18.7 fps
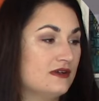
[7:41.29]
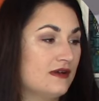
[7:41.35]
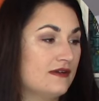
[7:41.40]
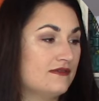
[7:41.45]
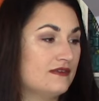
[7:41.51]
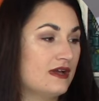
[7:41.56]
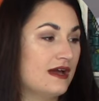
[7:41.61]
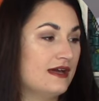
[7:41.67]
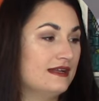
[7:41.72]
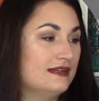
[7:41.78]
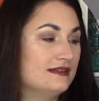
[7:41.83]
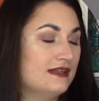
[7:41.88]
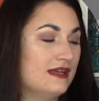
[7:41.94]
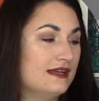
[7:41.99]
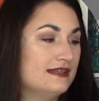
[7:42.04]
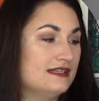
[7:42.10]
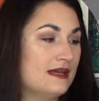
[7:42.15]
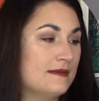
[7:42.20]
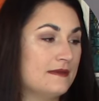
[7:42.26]
I've got it
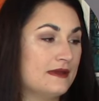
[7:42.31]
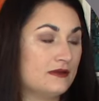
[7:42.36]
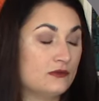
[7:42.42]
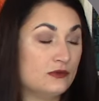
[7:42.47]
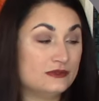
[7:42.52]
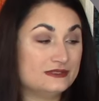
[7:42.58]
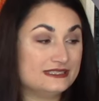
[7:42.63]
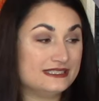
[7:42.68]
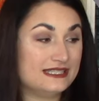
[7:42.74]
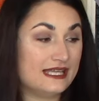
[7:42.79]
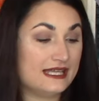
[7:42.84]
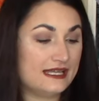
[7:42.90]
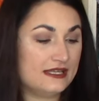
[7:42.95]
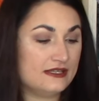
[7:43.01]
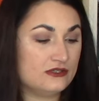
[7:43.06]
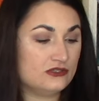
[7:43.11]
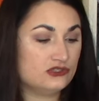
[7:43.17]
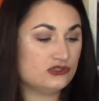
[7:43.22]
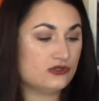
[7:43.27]
lined up. I'm quilting that
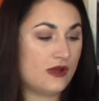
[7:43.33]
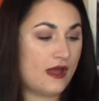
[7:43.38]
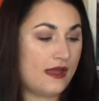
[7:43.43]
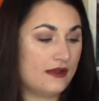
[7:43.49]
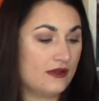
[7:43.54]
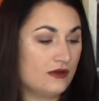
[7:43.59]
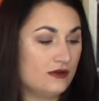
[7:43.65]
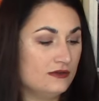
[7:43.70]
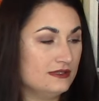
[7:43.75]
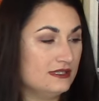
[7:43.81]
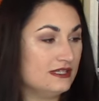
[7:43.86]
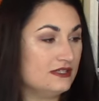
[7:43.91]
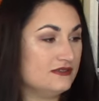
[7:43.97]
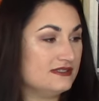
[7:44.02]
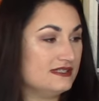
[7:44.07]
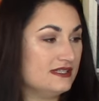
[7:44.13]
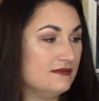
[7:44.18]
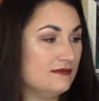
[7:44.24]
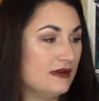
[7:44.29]
inner triangle that you
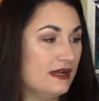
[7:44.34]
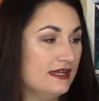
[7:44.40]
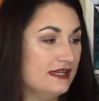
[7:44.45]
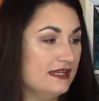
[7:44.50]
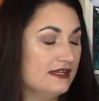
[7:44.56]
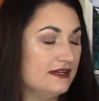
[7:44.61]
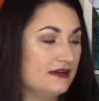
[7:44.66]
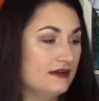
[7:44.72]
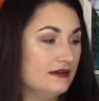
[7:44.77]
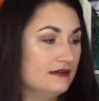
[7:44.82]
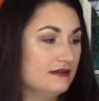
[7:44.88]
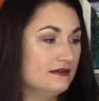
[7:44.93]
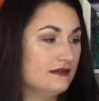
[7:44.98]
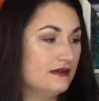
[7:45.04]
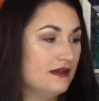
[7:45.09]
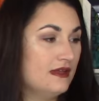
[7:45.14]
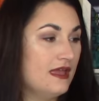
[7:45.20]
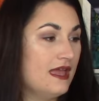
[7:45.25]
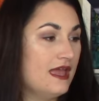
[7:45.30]
see right here,
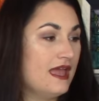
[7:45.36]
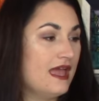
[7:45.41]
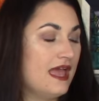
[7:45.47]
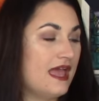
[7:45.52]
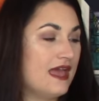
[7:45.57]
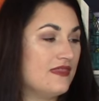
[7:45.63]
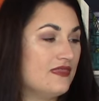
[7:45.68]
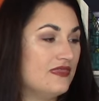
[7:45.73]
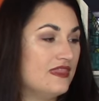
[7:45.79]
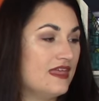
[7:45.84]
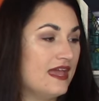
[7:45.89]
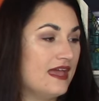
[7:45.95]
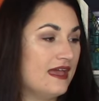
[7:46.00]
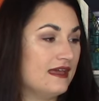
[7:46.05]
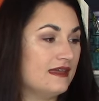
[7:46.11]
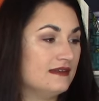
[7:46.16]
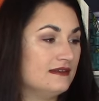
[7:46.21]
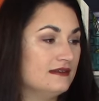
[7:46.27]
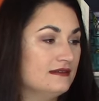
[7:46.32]
and
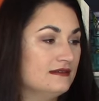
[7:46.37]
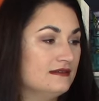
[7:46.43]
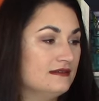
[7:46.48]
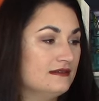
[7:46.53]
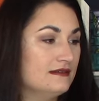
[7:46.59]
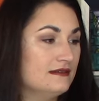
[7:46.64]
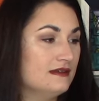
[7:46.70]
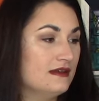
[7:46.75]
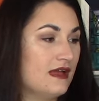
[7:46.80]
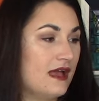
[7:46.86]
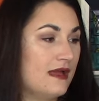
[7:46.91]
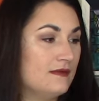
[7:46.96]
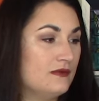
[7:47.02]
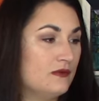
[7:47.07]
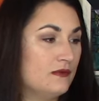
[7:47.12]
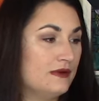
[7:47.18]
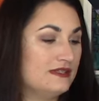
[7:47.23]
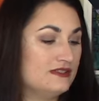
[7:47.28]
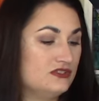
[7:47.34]
then I'm
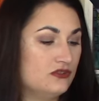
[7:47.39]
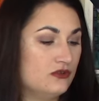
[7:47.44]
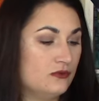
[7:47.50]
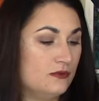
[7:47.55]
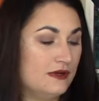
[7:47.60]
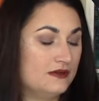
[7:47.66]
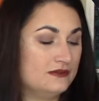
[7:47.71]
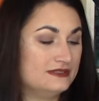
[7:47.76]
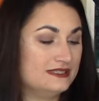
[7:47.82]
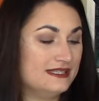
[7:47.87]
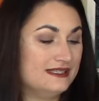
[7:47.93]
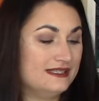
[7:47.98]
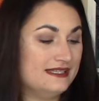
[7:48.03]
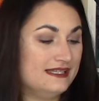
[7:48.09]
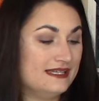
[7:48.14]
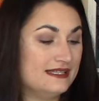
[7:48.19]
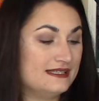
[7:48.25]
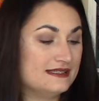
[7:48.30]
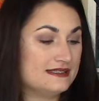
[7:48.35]
going to quilt
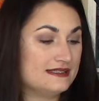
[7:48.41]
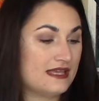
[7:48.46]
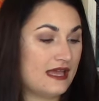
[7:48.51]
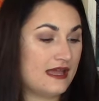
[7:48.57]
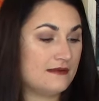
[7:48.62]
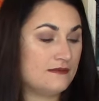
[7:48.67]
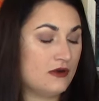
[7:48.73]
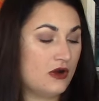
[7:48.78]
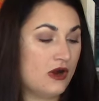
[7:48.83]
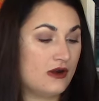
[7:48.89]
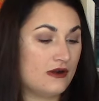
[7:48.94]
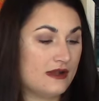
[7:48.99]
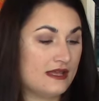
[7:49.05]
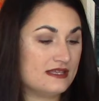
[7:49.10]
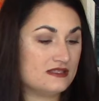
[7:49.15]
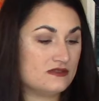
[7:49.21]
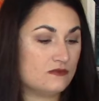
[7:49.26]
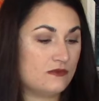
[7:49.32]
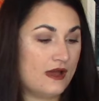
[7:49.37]
the inside part
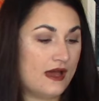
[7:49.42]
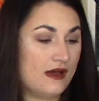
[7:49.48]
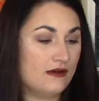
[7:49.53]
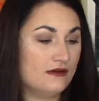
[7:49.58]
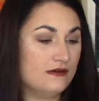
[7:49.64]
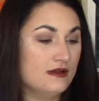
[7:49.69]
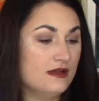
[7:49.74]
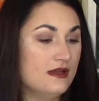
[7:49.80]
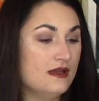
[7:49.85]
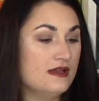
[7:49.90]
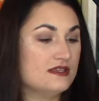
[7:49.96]
as well.